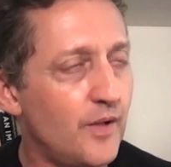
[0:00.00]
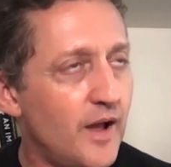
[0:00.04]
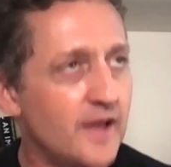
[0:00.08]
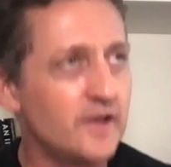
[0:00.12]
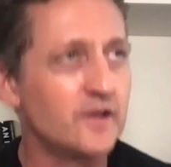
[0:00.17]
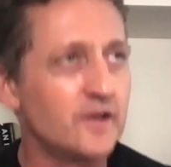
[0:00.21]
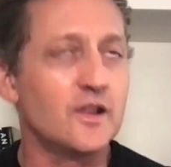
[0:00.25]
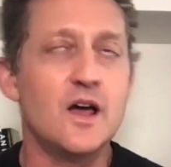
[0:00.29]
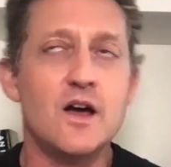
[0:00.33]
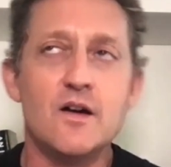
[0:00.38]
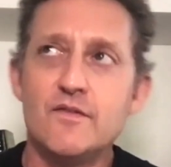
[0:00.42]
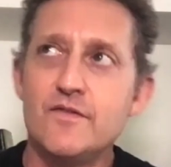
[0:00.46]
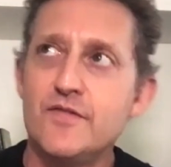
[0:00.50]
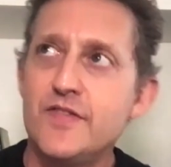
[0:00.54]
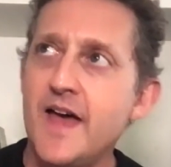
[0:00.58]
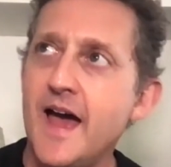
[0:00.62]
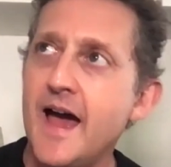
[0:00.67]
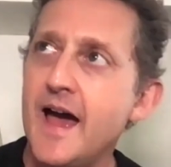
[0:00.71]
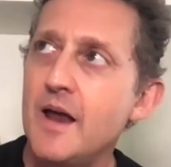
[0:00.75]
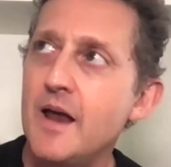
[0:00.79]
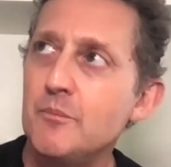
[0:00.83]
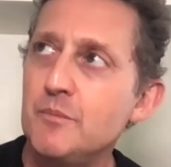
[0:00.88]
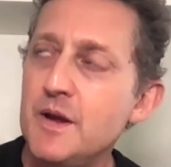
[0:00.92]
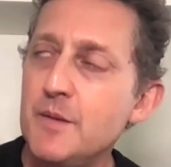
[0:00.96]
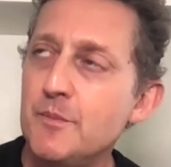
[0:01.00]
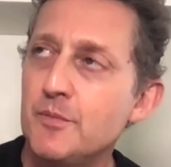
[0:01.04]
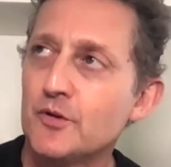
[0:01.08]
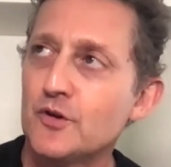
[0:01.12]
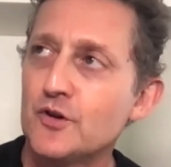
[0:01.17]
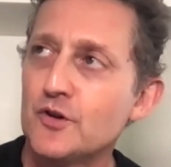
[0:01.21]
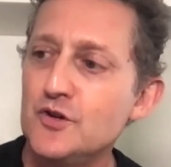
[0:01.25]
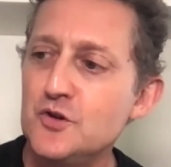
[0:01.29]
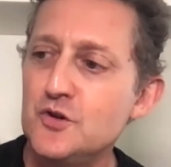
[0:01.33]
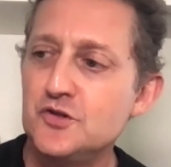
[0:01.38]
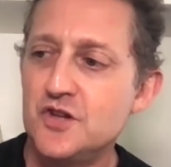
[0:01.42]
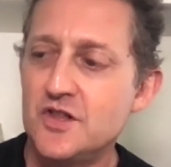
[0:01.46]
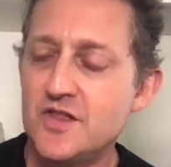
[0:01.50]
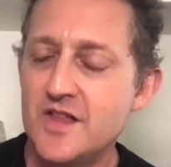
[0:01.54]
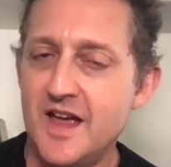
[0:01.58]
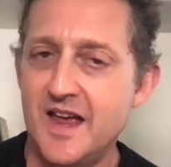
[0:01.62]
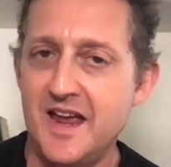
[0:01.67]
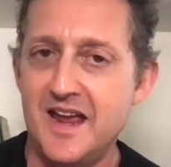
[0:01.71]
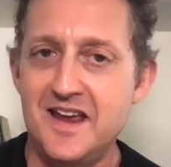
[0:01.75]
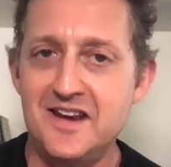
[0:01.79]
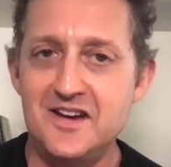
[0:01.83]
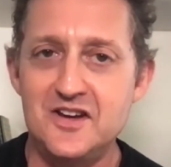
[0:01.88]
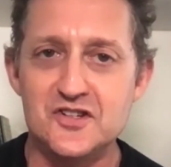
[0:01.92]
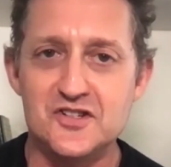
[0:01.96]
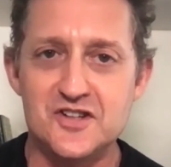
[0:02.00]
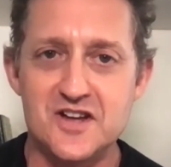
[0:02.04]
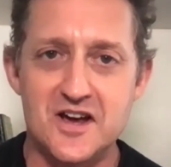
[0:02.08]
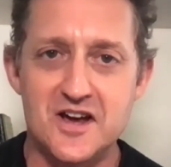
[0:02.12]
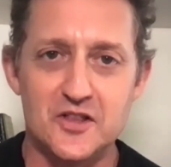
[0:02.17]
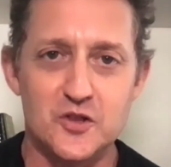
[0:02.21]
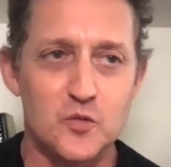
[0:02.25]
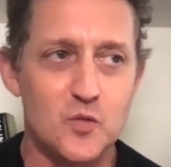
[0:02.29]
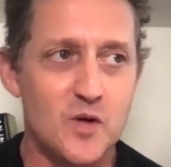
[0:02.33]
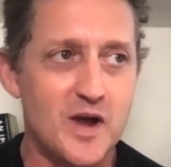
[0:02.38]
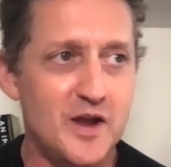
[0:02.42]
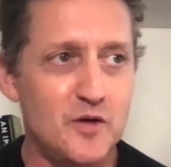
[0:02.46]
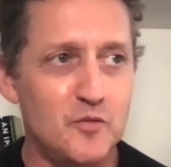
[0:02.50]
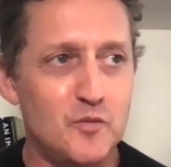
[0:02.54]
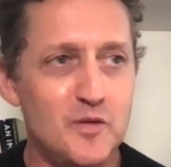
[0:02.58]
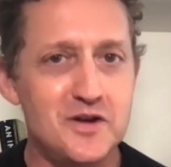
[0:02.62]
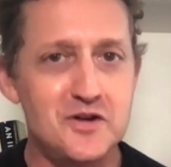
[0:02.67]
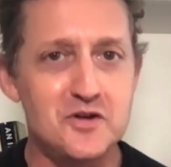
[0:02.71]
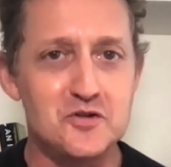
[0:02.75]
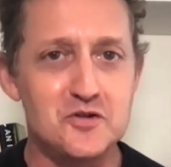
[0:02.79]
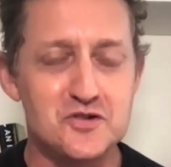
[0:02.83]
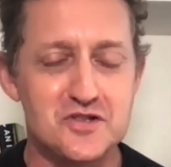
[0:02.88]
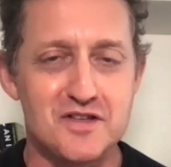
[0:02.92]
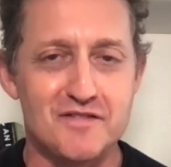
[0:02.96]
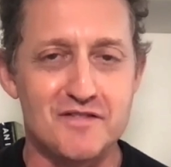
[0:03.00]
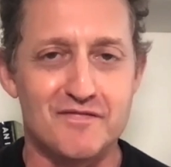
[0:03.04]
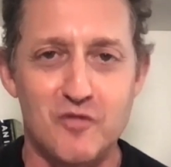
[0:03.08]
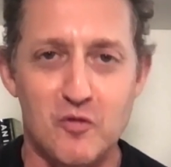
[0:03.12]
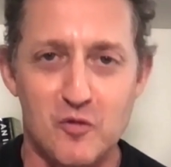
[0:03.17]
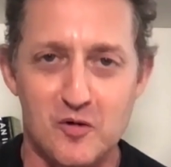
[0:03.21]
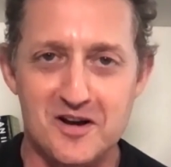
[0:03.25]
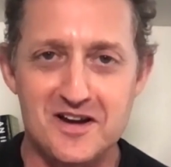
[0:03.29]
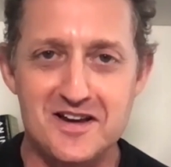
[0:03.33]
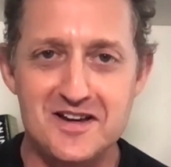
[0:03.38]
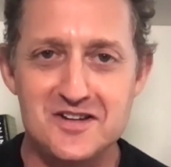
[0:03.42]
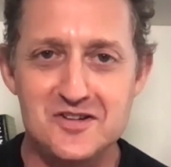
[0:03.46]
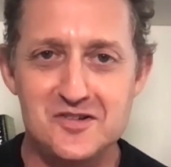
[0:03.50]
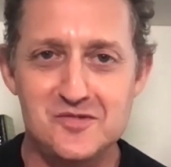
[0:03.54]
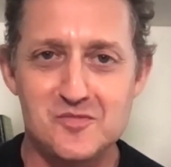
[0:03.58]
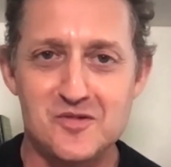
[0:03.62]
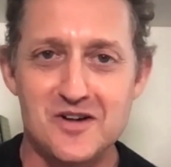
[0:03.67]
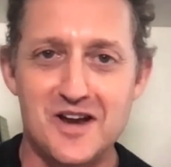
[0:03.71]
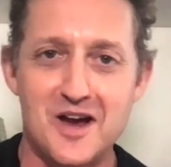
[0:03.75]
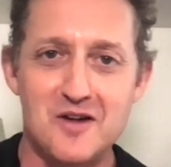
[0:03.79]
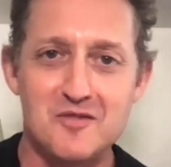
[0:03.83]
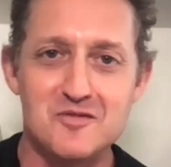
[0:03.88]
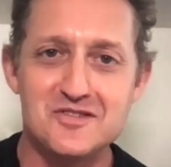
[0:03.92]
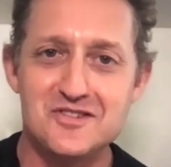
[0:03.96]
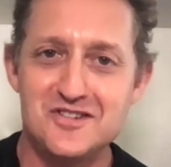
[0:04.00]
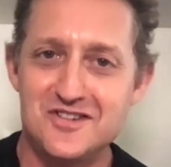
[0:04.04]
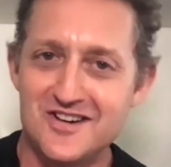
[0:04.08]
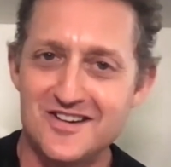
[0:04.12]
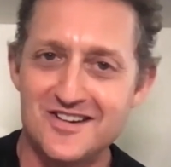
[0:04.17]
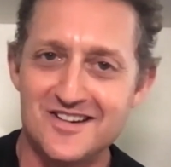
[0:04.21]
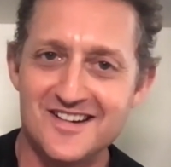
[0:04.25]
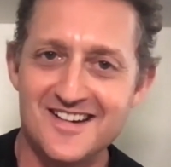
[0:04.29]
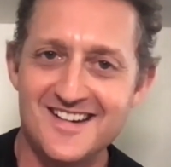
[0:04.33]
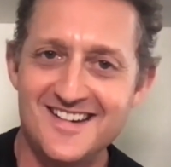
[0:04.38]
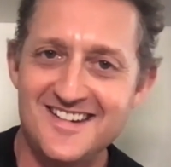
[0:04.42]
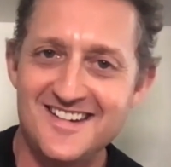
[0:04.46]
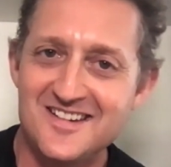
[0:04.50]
I love that people are using the '80s now the way we used the '40s when I was young.